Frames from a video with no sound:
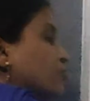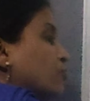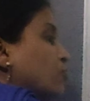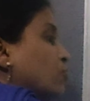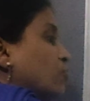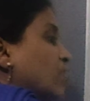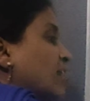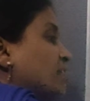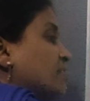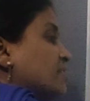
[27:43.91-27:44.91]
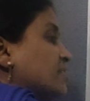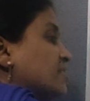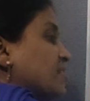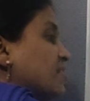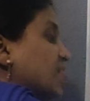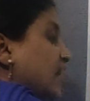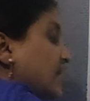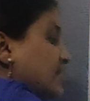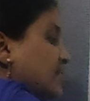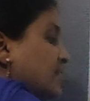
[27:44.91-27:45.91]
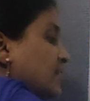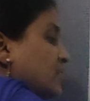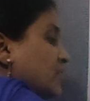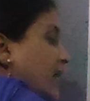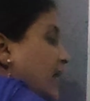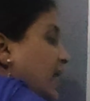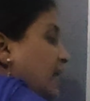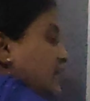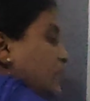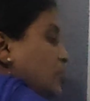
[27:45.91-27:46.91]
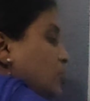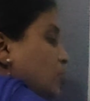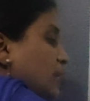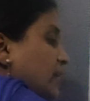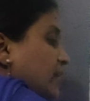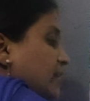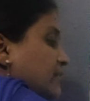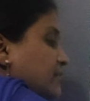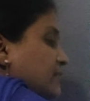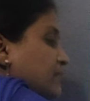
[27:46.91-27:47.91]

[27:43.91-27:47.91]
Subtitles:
4, 5, 6, 7, 8. 8 nucleate.